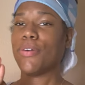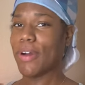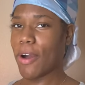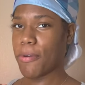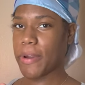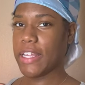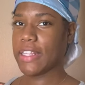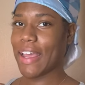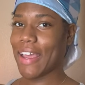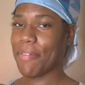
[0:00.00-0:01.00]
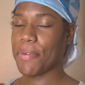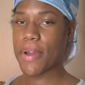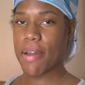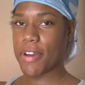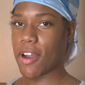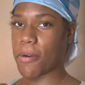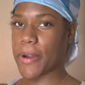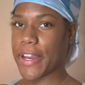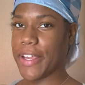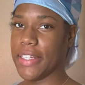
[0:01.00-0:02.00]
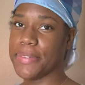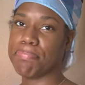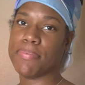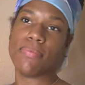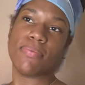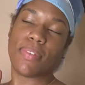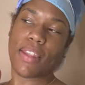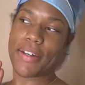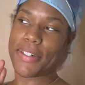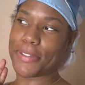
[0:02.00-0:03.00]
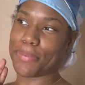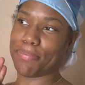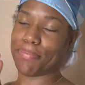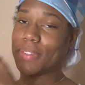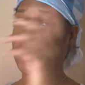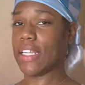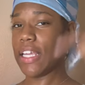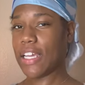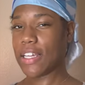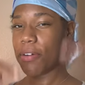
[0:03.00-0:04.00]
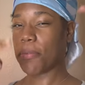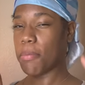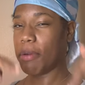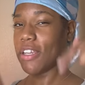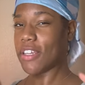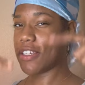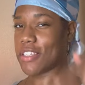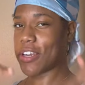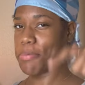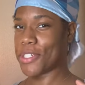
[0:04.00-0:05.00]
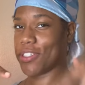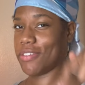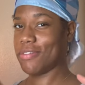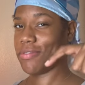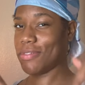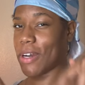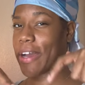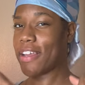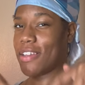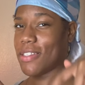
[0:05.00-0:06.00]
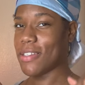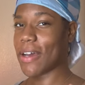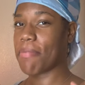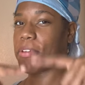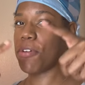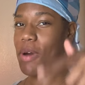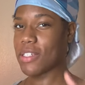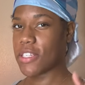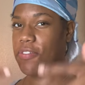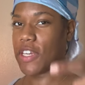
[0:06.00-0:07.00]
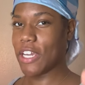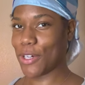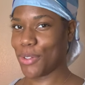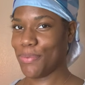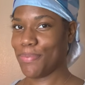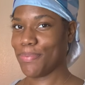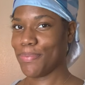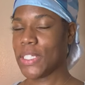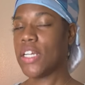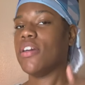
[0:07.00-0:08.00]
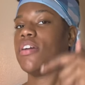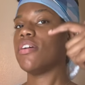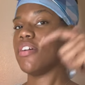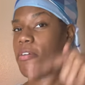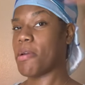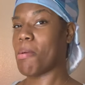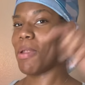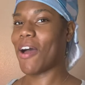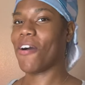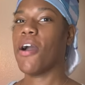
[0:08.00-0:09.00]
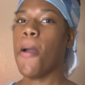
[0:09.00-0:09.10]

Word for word: Go read that if you haven't already. Um, the link will be in the description. Okay, so after you watch this video, go read my blog.